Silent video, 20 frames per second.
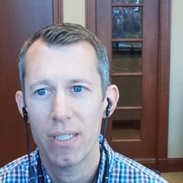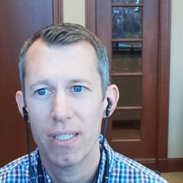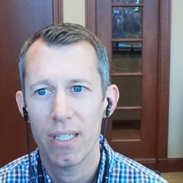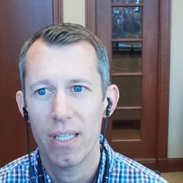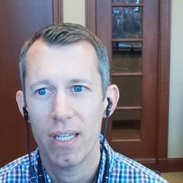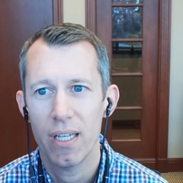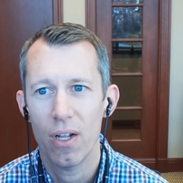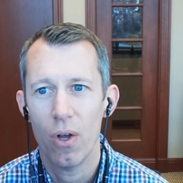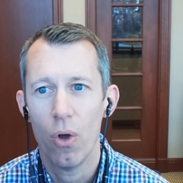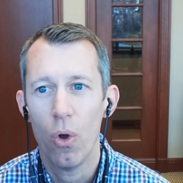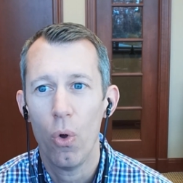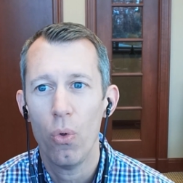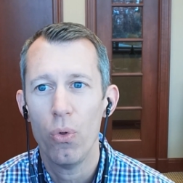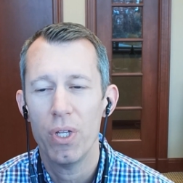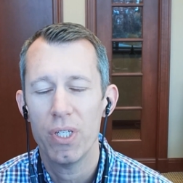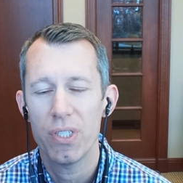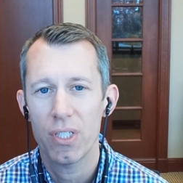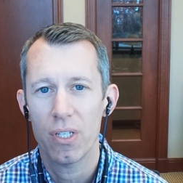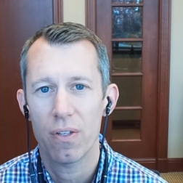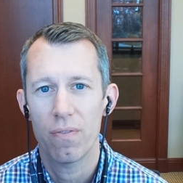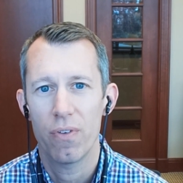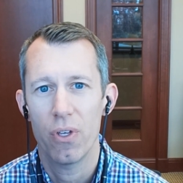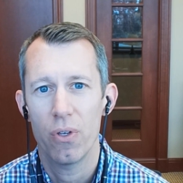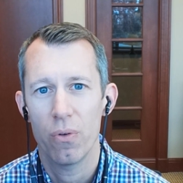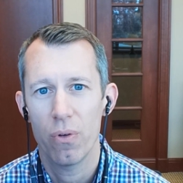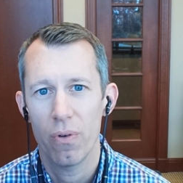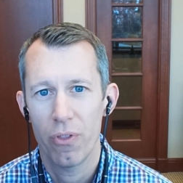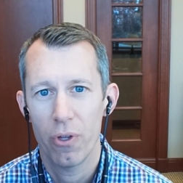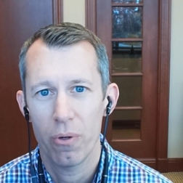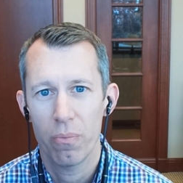to get a holistic
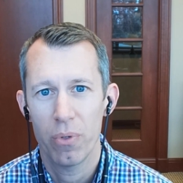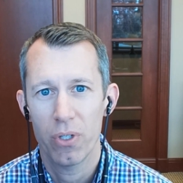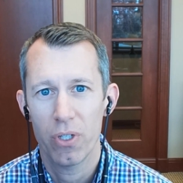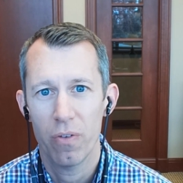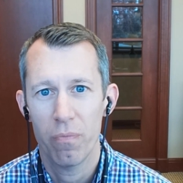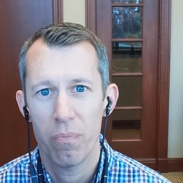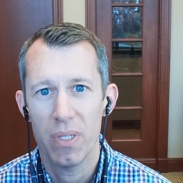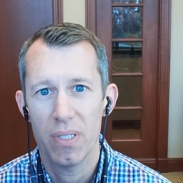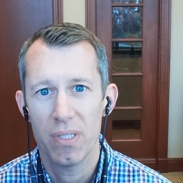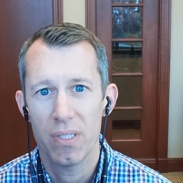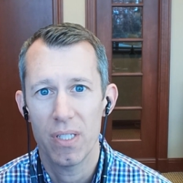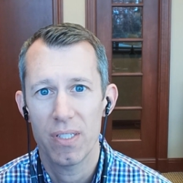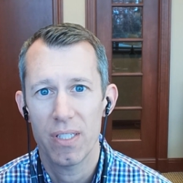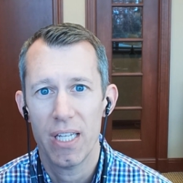view of their book of business,